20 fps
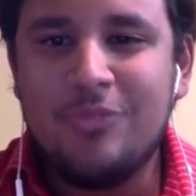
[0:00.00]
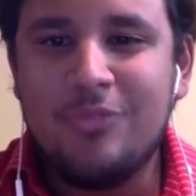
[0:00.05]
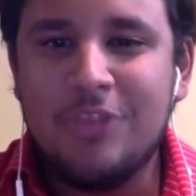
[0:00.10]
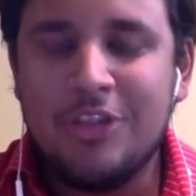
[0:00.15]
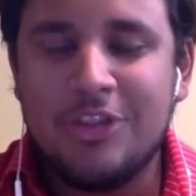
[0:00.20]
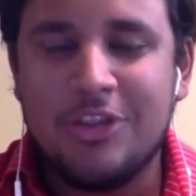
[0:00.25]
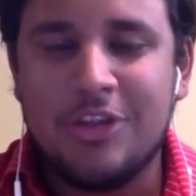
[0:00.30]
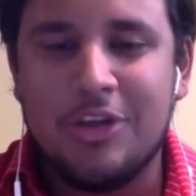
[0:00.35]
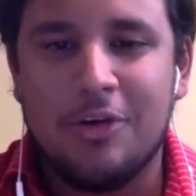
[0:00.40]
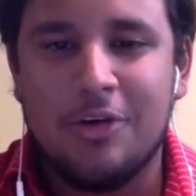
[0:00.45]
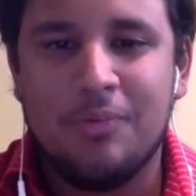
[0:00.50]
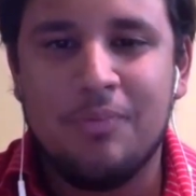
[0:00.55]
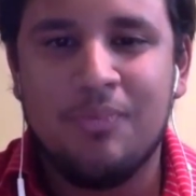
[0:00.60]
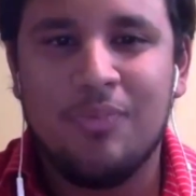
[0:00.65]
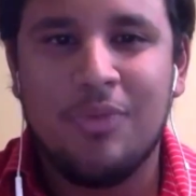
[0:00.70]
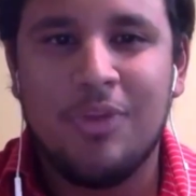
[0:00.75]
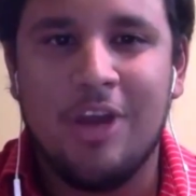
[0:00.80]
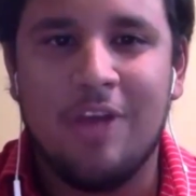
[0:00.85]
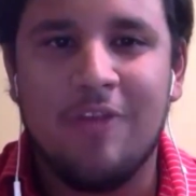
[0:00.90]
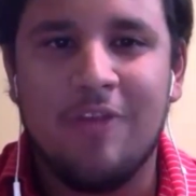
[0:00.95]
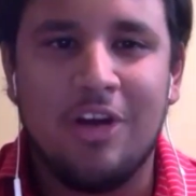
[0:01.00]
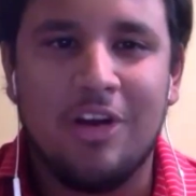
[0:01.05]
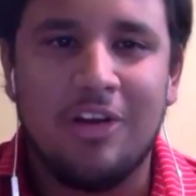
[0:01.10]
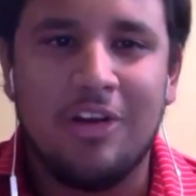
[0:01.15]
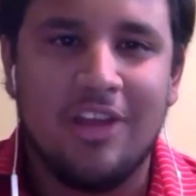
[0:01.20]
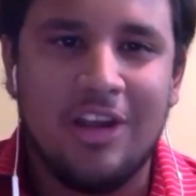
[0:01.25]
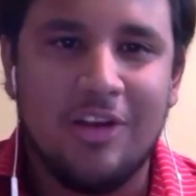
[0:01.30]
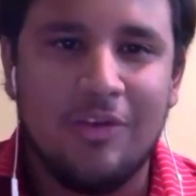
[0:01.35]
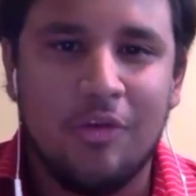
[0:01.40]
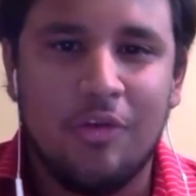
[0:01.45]
so I'm very
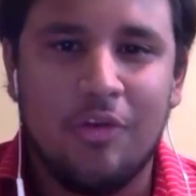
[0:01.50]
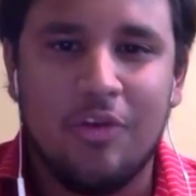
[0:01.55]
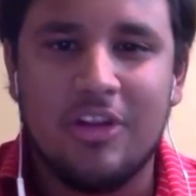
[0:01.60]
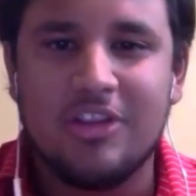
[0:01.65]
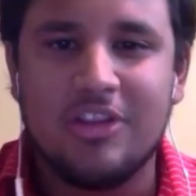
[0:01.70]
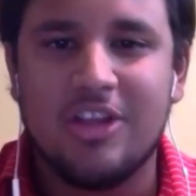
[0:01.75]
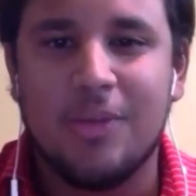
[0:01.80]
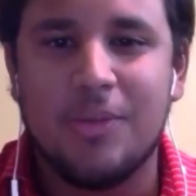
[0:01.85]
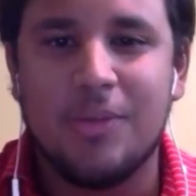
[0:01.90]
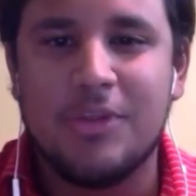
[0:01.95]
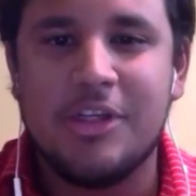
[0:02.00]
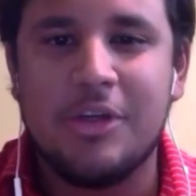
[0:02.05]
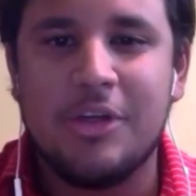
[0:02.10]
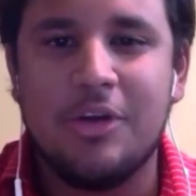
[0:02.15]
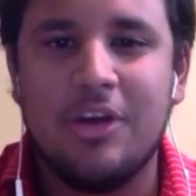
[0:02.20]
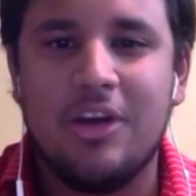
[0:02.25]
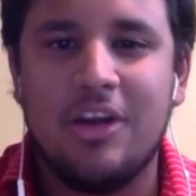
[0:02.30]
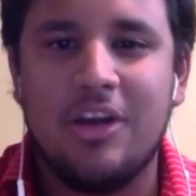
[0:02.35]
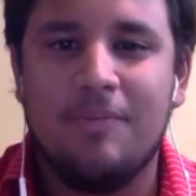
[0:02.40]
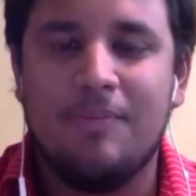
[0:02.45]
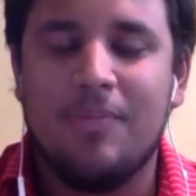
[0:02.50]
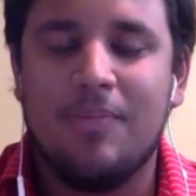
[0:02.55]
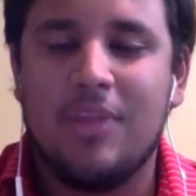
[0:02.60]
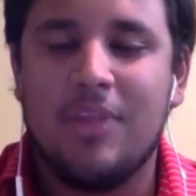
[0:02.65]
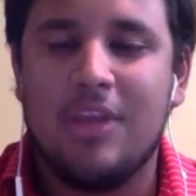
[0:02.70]
thankful for this opportunity.